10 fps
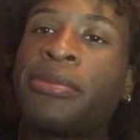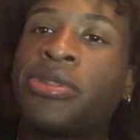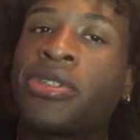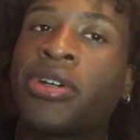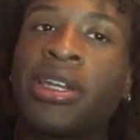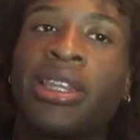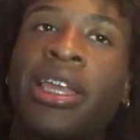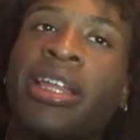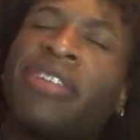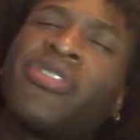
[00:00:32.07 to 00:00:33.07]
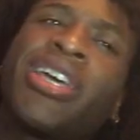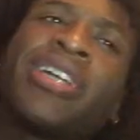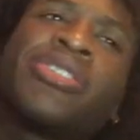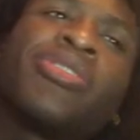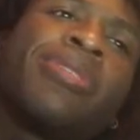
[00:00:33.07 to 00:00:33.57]
music or anything? If you
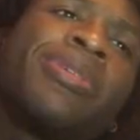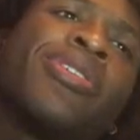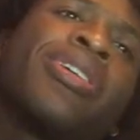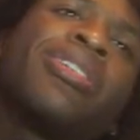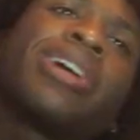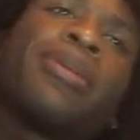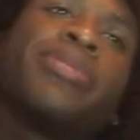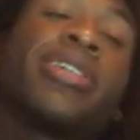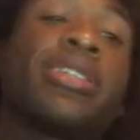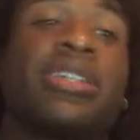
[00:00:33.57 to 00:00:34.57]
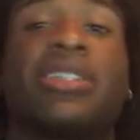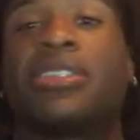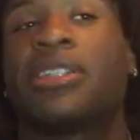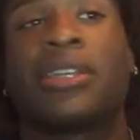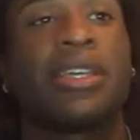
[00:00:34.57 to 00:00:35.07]
guys know, let me know down in the comment section
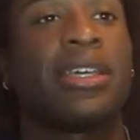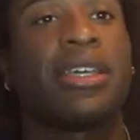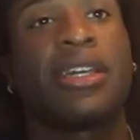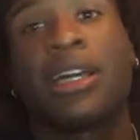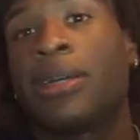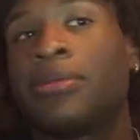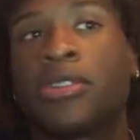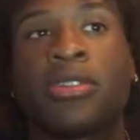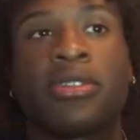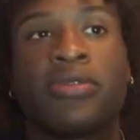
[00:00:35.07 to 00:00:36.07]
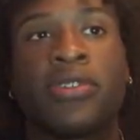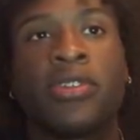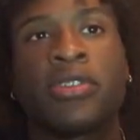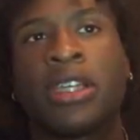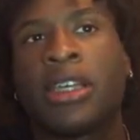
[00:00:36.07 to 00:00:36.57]
because I'm so
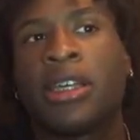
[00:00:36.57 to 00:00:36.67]
confused.